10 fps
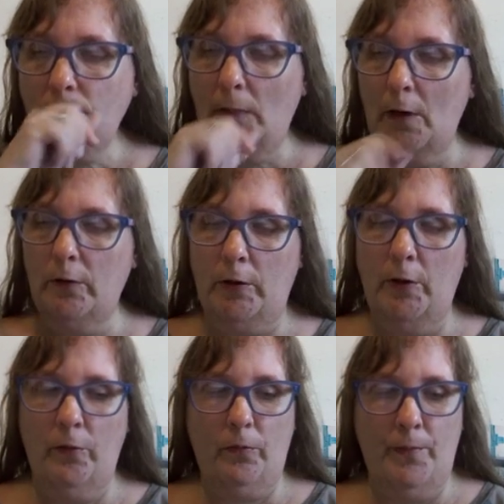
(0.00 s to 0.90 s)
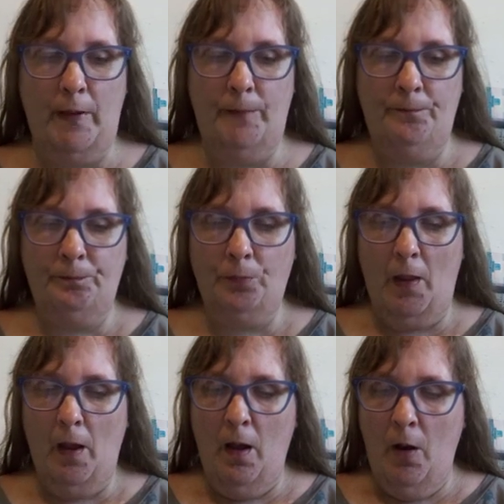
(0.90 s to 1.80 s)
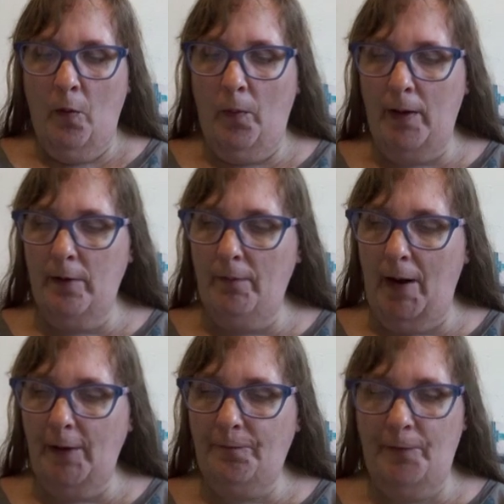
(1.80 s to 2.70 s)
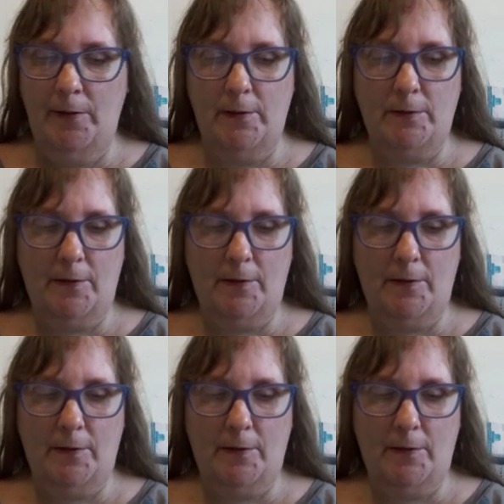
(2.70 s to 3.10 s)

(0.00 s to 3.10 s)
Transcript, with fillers: Excuse me. When the ride finished,